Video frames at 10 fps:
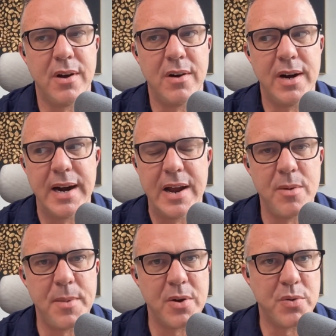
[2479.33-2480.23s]
all right, how am
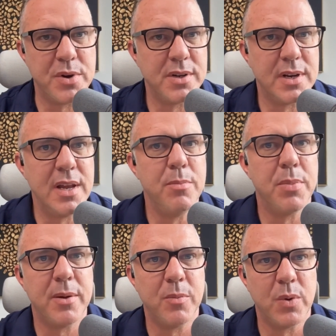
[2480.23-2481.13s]
I going to keep
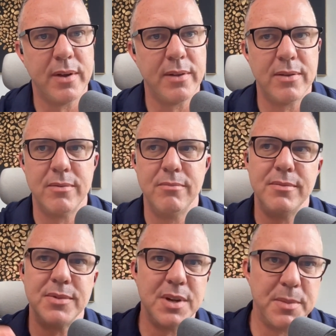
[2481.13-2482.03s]
up with
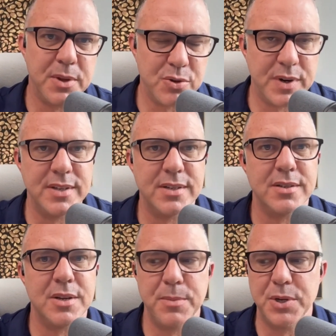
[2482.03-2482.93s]
some of the trends and
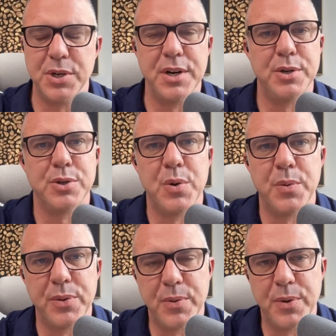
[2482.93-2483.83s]
some of the changes going
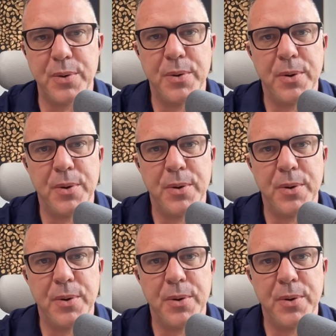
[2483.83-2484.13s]
through?